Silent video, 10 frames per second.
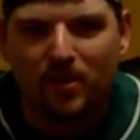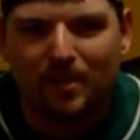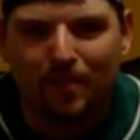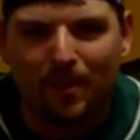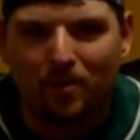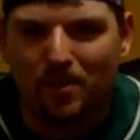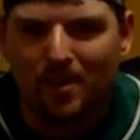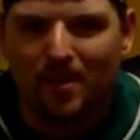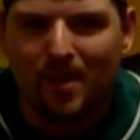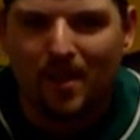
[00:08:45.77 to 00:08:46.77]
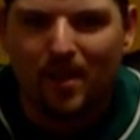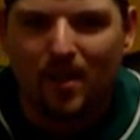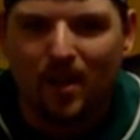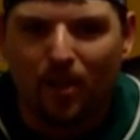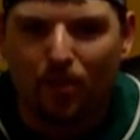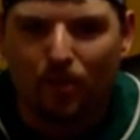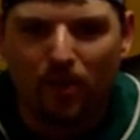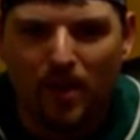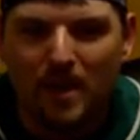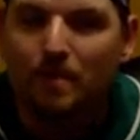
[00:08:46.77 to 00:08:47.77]
except that it was a
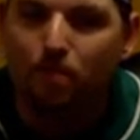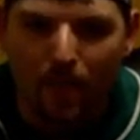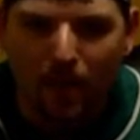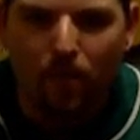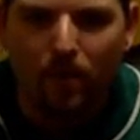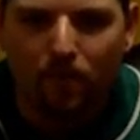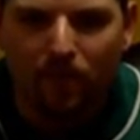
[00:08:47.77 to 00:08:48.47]
thrilling big win for